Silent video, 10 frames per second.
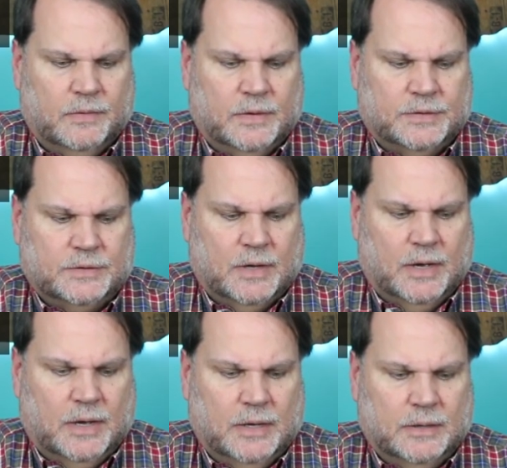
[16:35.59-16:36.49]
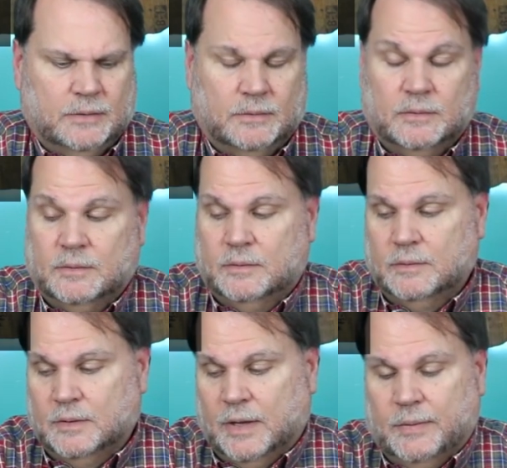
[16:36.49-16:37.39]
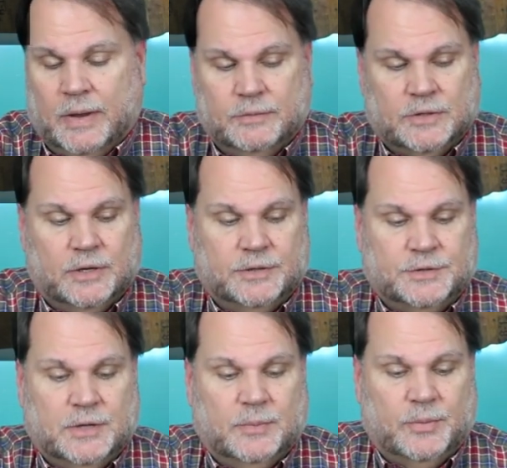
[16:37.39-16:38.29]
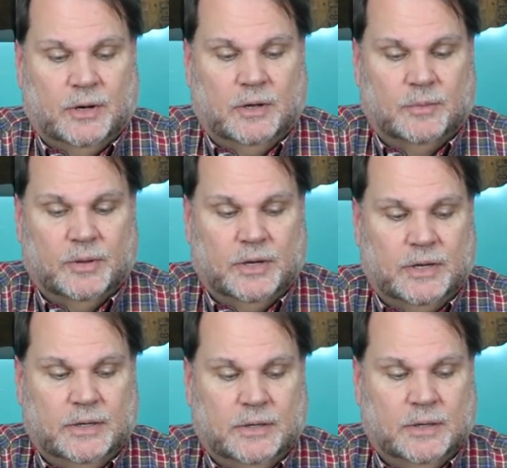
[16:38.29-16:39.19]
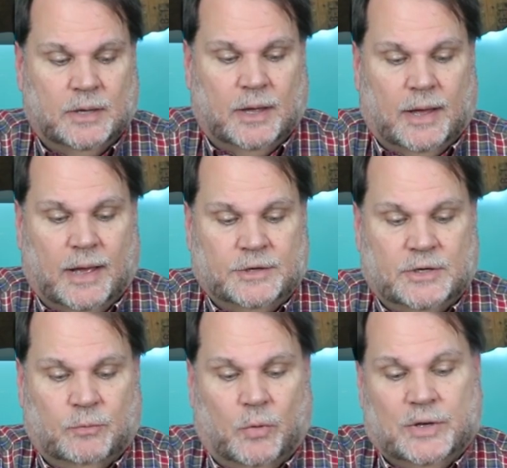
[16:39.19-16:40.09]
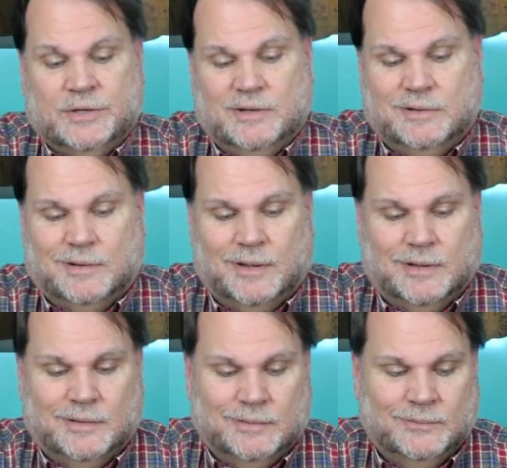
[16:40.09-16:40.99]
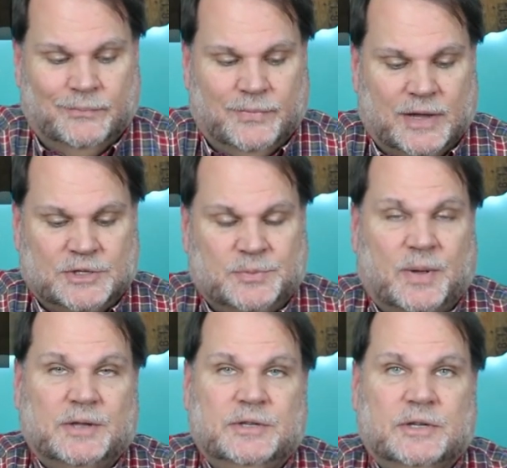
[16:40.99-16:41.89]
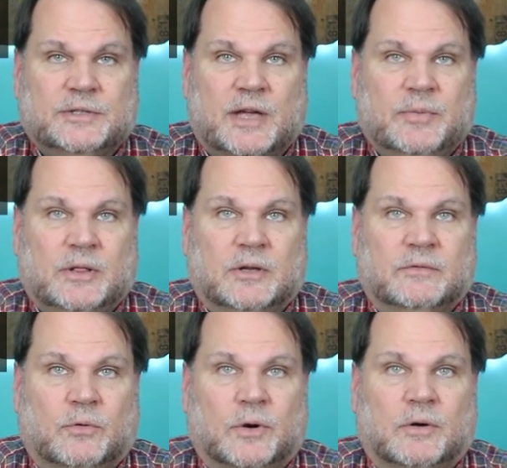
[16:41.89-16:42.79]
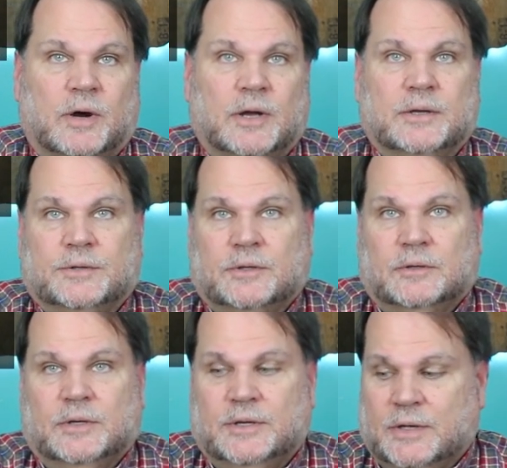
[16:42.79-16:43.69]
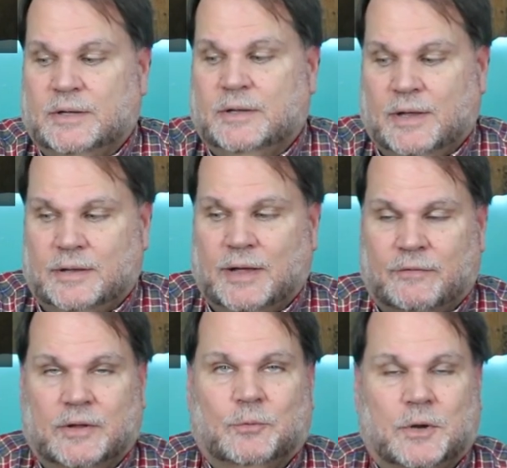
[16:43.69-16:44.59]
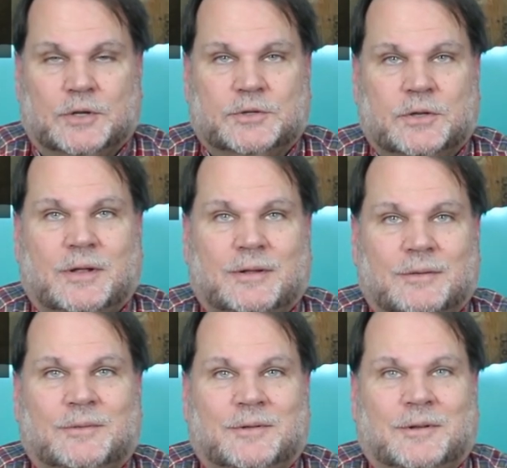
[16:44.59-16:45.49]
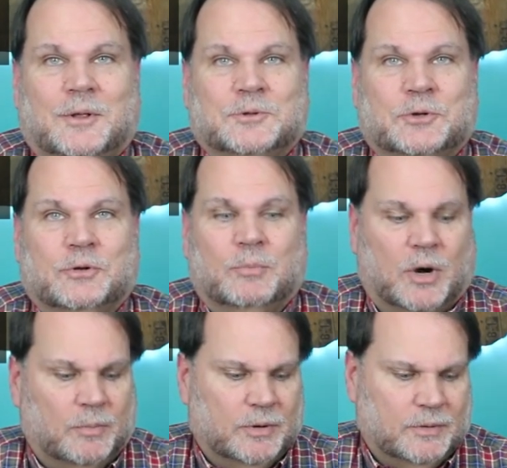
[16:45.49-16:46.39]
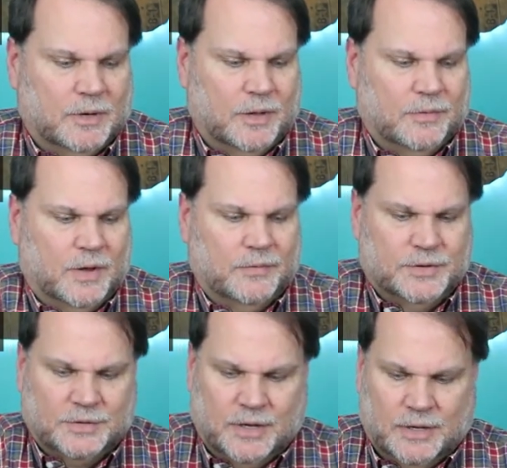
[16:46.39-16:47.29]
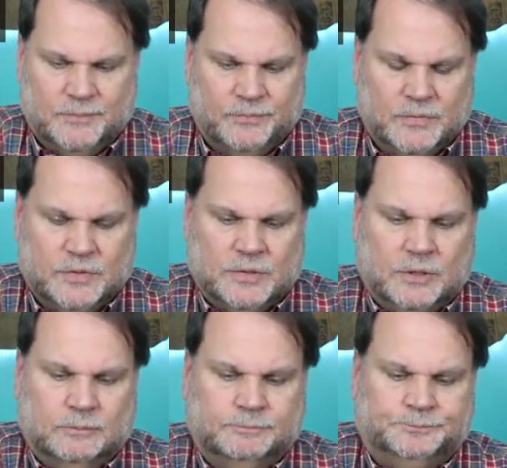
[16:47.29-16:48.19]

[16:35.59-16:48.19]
This guy, he was a good sip and all, but he actually wasn't as spicy as I'd be looking for in a rye. So it definitely was closer to a bourbon on this guy. So